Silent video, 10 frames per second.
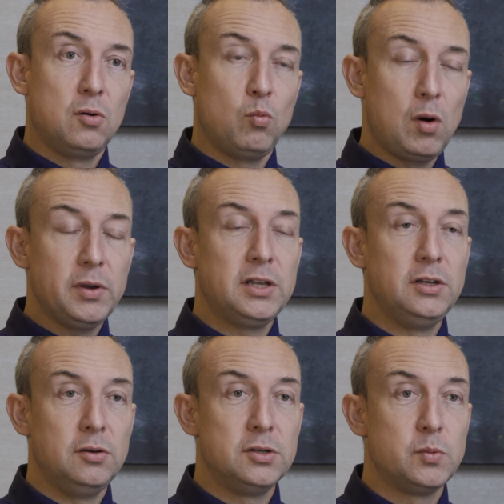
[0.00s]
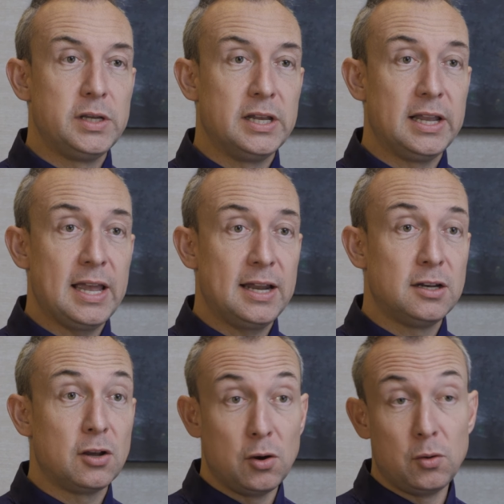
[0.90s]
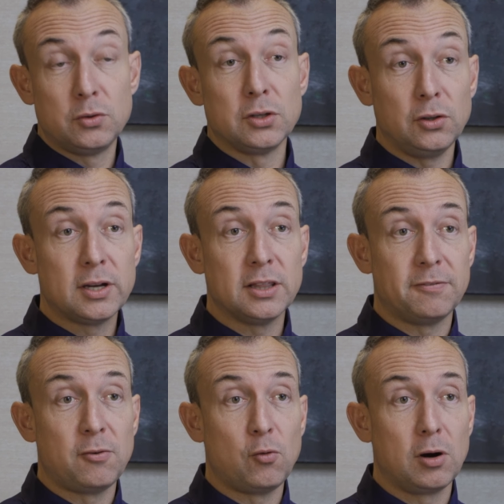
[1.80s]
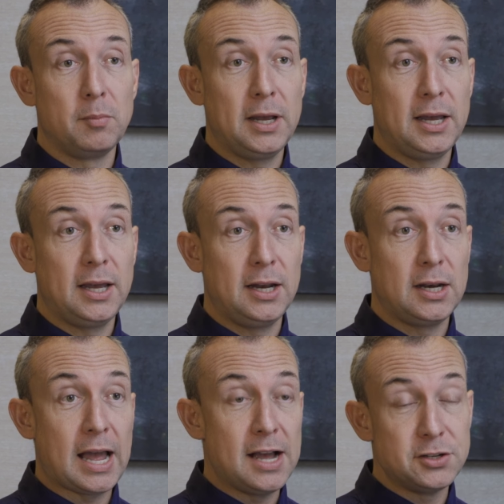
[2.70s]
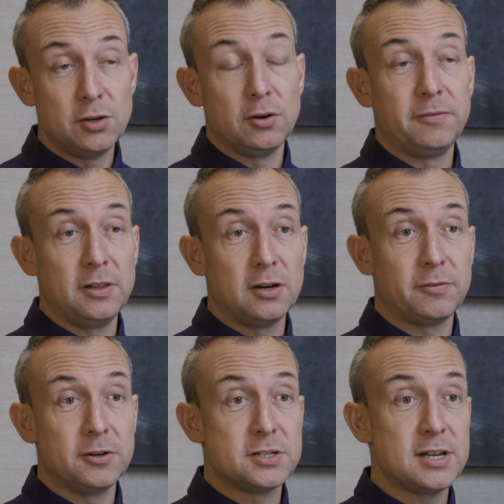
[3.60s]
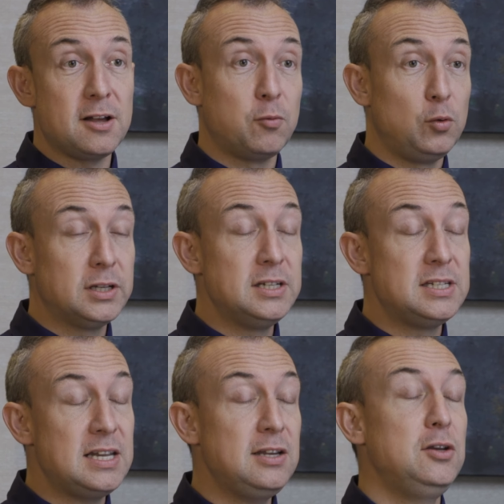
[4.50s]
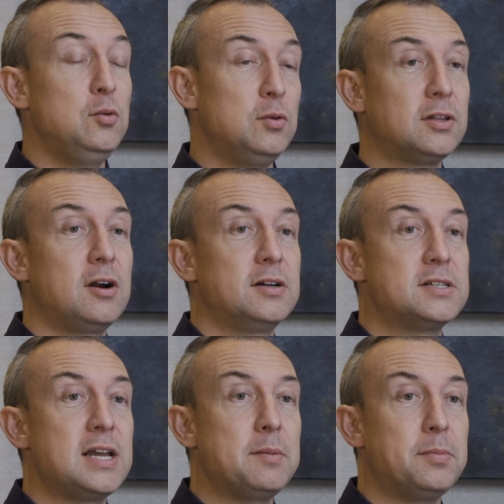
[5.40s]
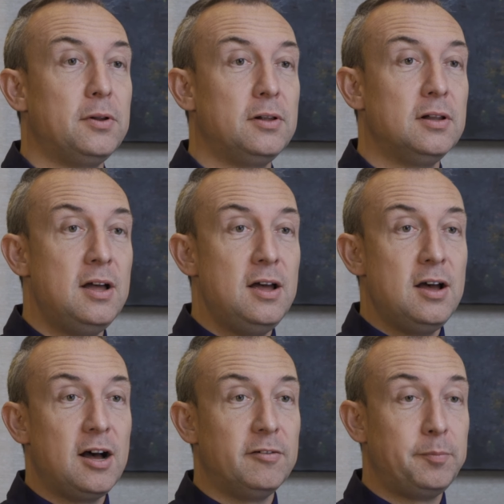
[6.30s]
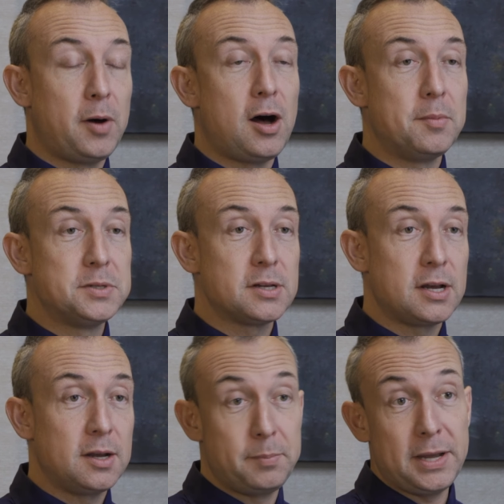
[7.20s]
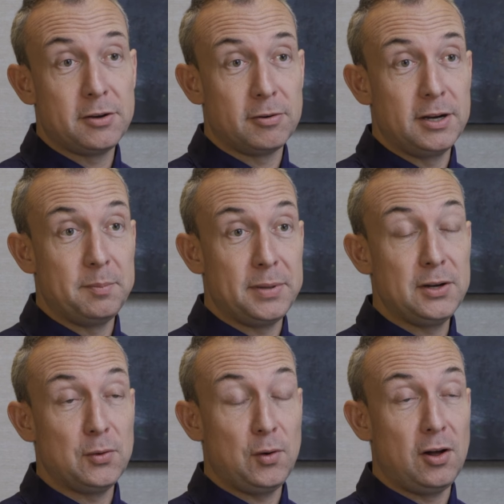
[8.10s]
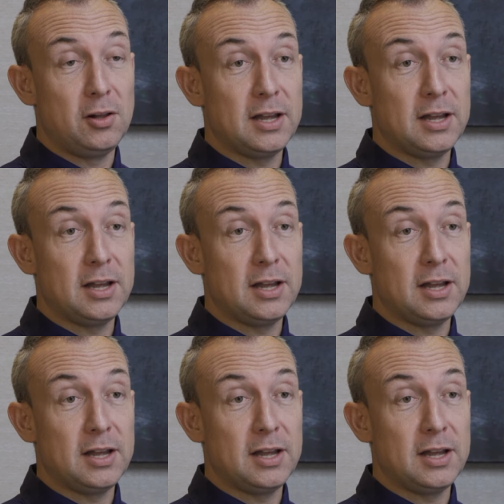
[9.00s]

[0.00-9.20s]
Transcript: what we can do is we can again go to look at the form, and as you go to fill it out for yourself, we'll continue with our example of Bob's Bakery and Bingo Hall,